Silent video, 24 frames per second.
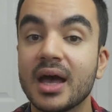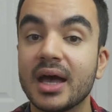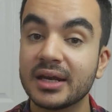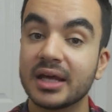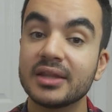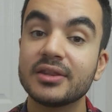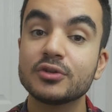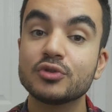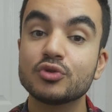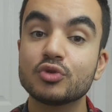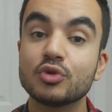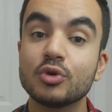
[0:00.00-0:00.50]

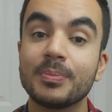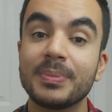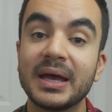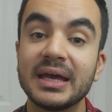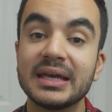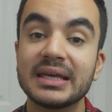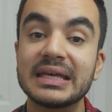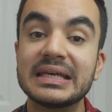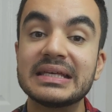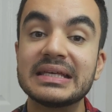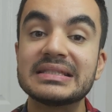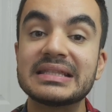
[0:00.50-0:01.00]
Another
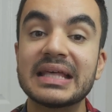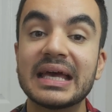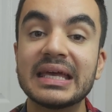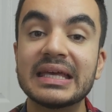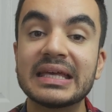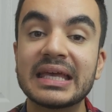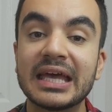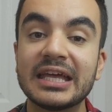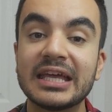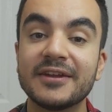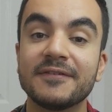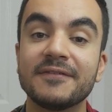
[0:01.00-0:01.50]
drawback is that
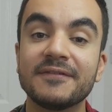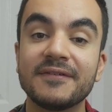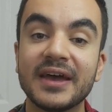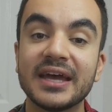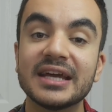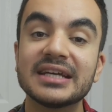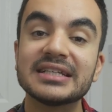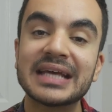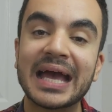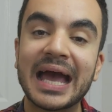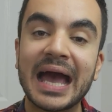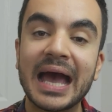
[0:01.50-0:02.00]
it can
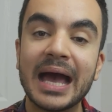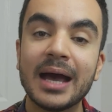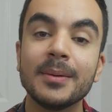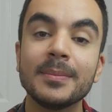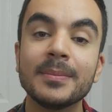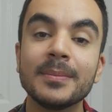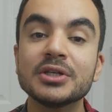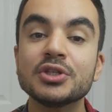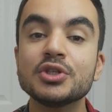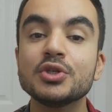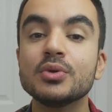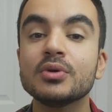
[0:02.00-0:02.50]
affect how
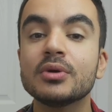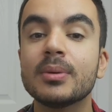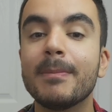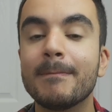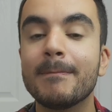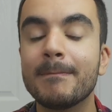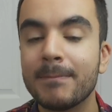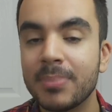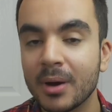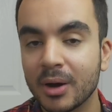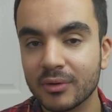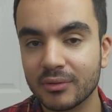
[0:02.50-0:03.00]
much you
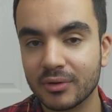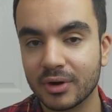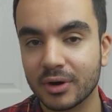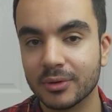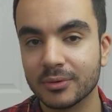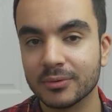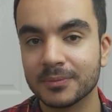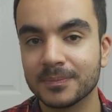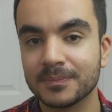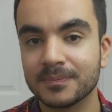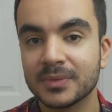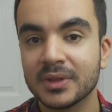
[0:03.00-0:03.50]
can
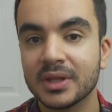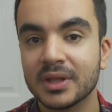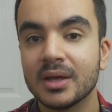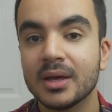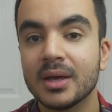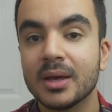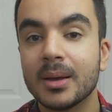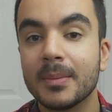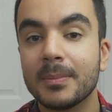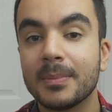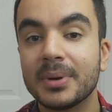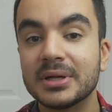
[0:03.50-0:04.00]
borrow,
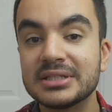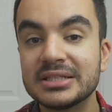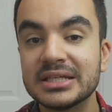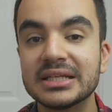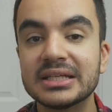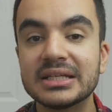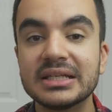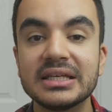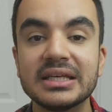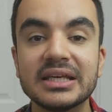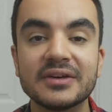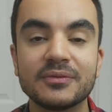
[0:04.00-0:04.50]

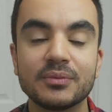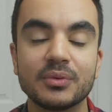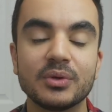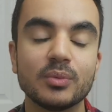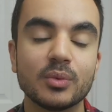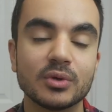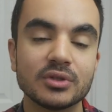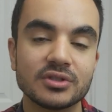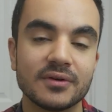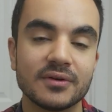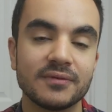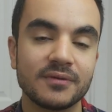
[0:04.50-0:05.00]
particularly if we
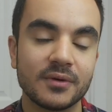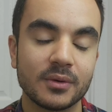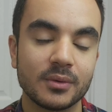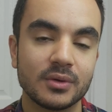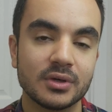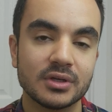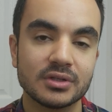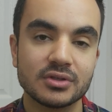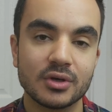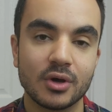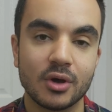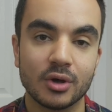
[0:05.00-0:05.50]
want to
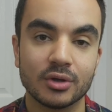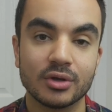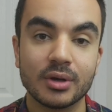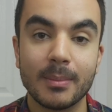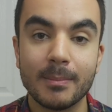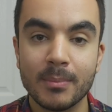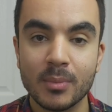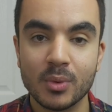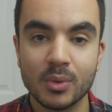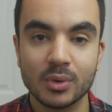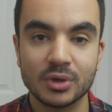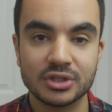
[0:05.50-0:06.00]
focus on
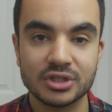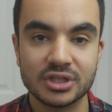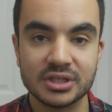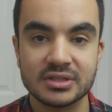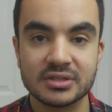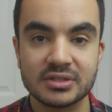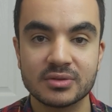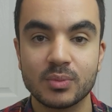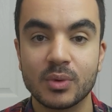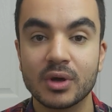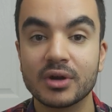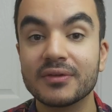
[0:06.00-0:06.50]

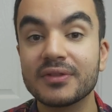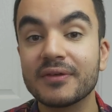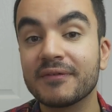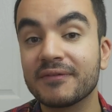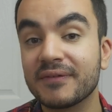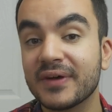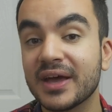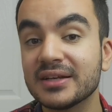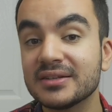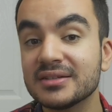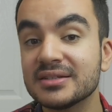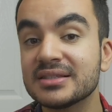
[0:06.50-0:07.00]
mortgages. One of the
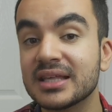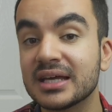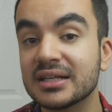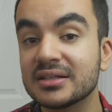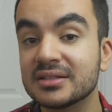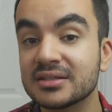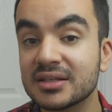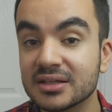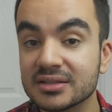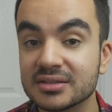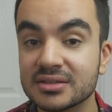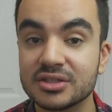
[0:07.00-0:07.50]
factors
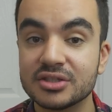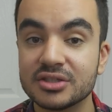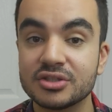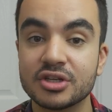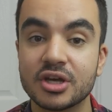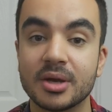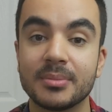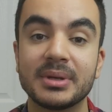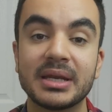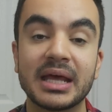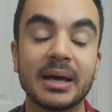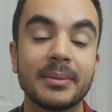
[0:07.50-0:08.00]
that does
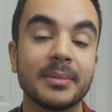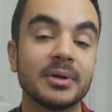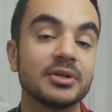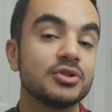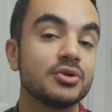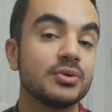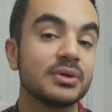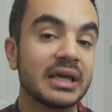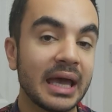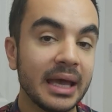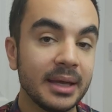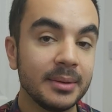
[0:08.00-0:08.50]
determine how much
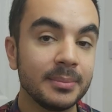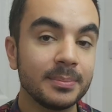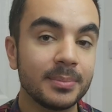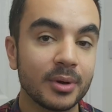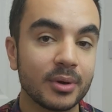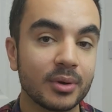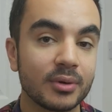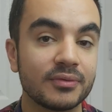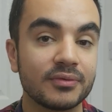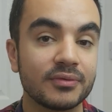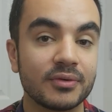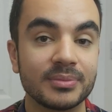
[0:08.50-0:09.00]
you can
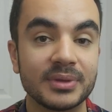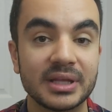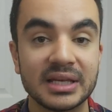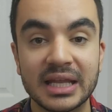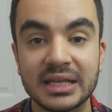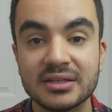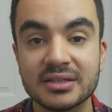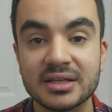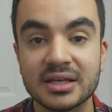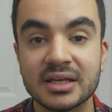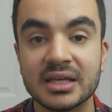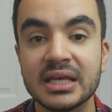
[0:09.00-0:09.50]
borrow from the
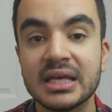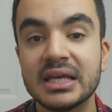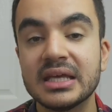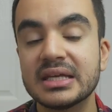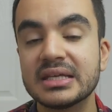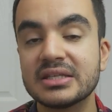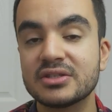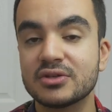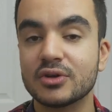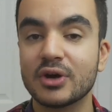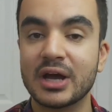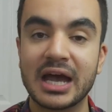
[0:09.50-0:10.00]
lender
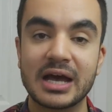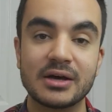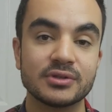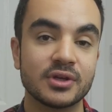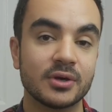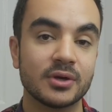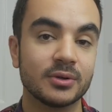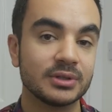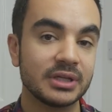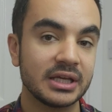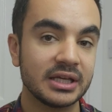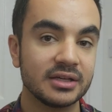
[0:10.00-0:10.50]
is your
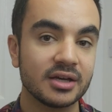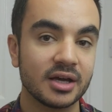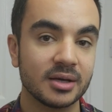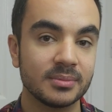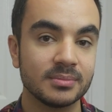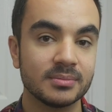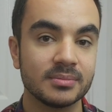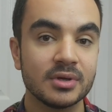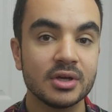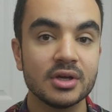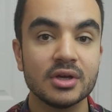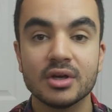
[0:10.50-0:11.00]
household
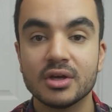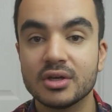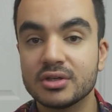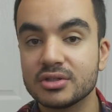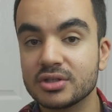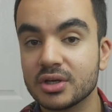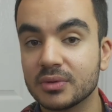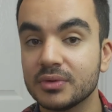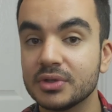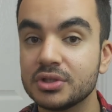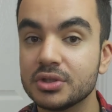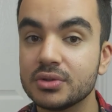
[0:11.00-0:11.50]
income.
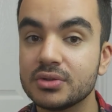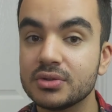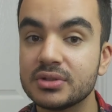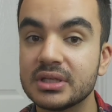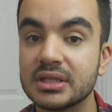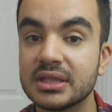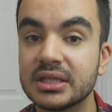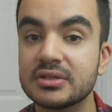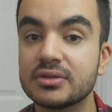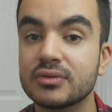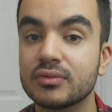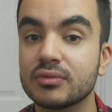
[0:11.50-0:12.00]
So
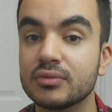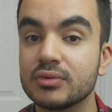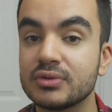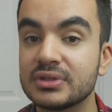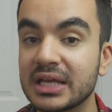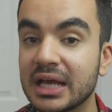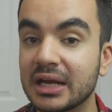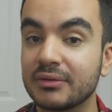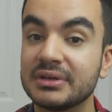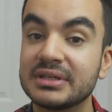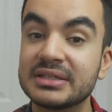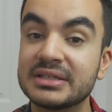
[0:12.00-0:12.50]
reducing this through
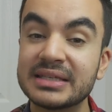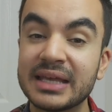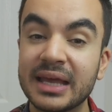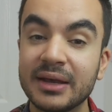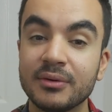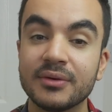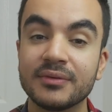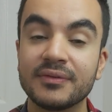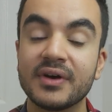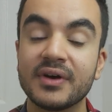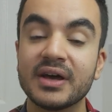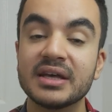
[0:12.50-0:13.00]
salary
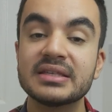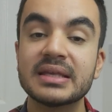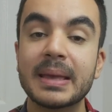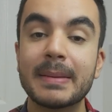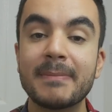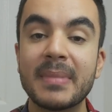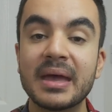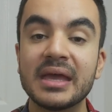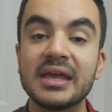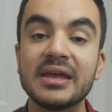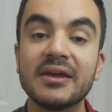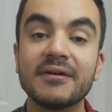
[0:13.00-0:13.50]
sacrifice
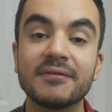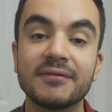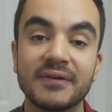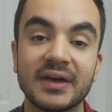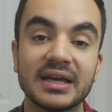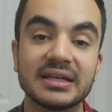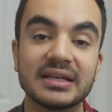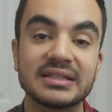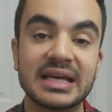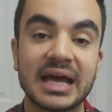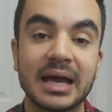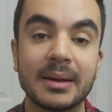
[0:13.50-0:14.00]
may
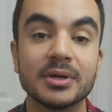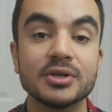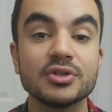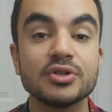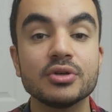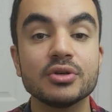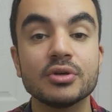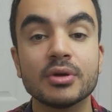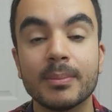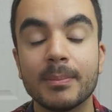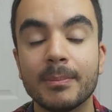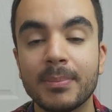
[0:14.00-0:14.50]
affect how much
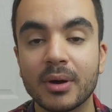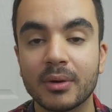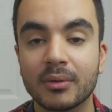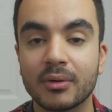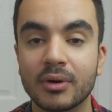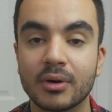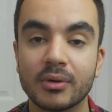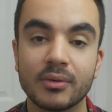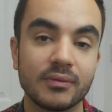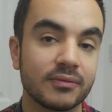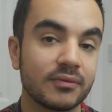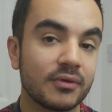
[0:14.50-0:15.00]
you can
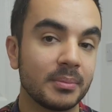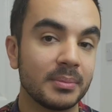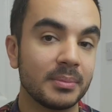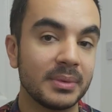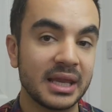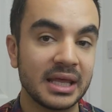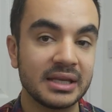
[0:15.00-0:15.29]
borrow from